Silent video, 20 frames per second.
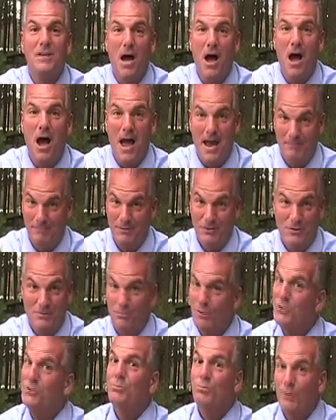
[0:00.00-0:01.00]
time. It's the
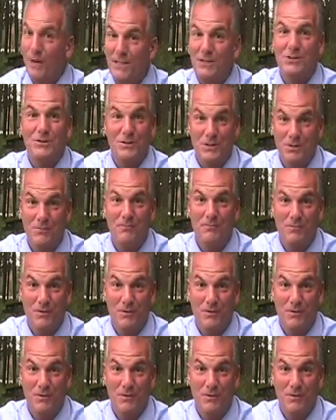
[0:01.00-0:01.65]
most precious